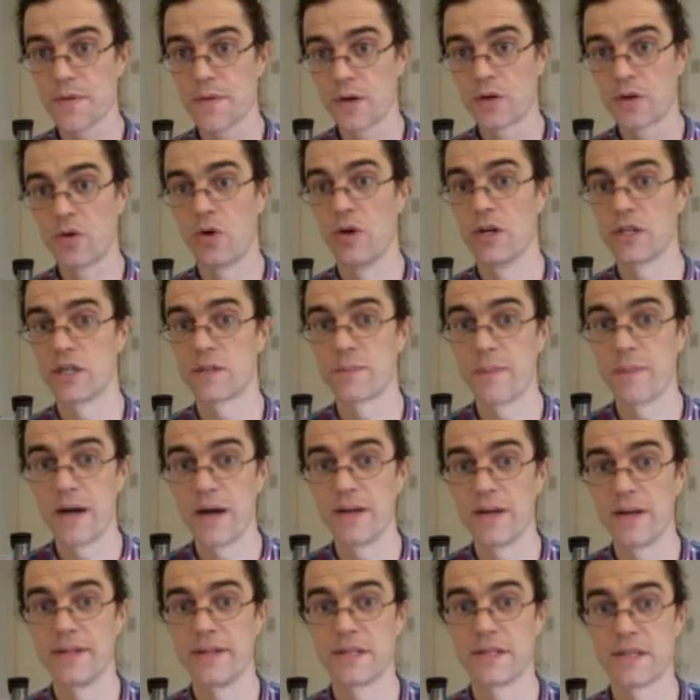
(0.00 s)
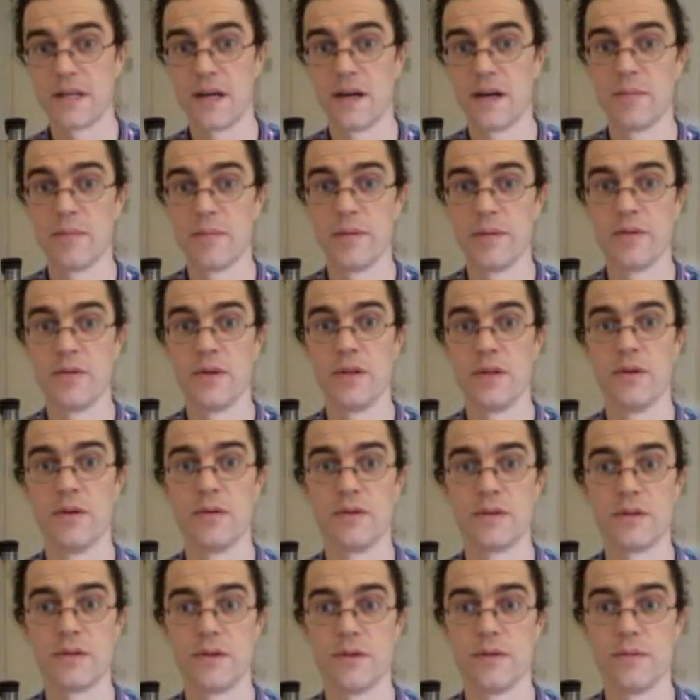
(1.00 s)
correspondence there between
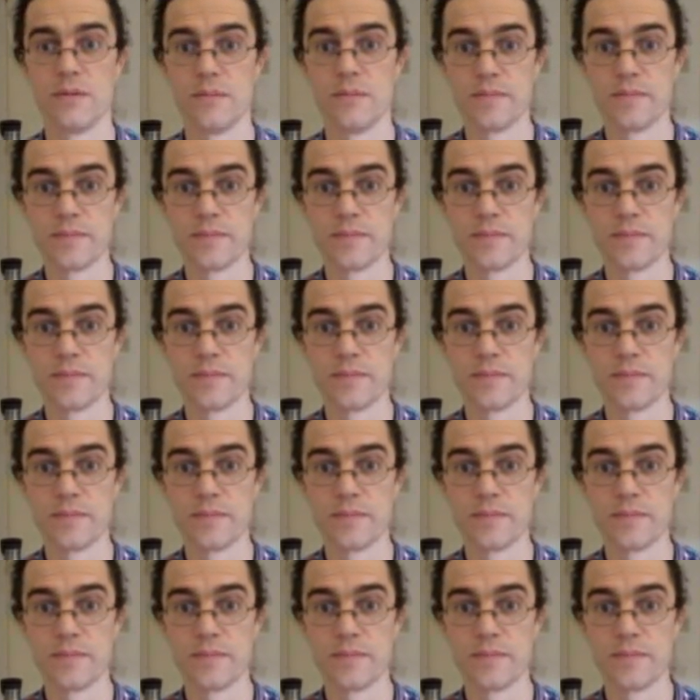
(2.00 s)
those two.